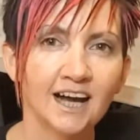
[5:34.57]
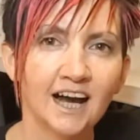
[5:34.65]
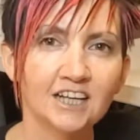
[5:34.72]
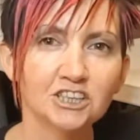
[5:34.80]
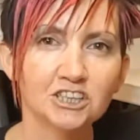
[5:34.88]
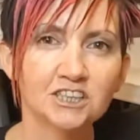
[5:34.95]

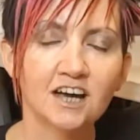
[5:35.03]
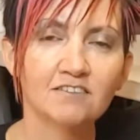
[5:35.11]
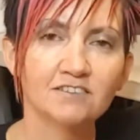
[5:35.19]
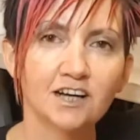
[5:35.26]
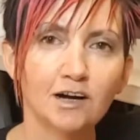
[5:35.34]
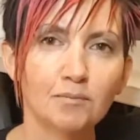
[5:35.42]
I just
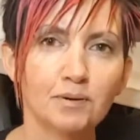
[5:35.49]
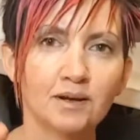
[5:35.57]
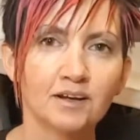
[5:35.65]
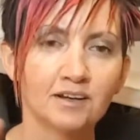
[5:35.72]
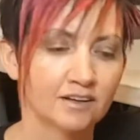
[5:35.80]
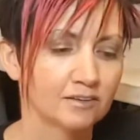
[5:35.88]
covered up
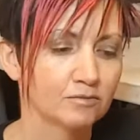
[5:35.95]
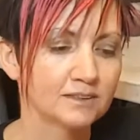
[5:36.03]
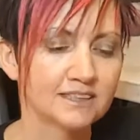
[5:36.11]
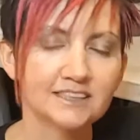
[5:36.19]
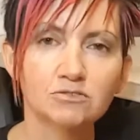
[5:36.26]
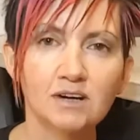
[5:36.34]
with
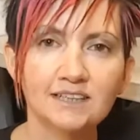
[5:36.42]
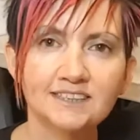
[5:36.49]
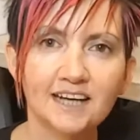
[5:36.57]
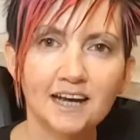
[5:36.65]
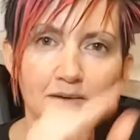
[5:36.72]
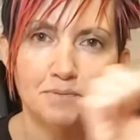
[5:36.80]
this red
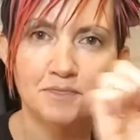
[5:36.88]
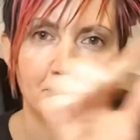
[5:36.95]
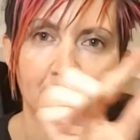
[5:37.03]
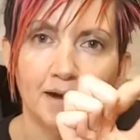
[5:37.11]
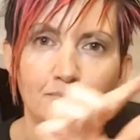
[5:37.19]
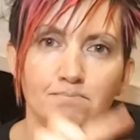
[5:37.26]
tape the
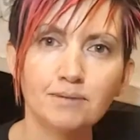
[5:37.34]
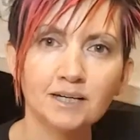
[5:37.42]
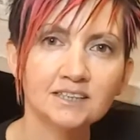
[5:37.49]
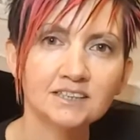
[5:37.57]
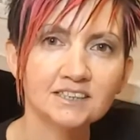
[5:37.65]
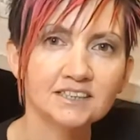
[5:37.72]

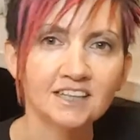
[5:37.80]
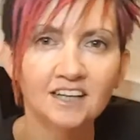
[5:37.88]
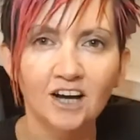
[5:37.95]
numbers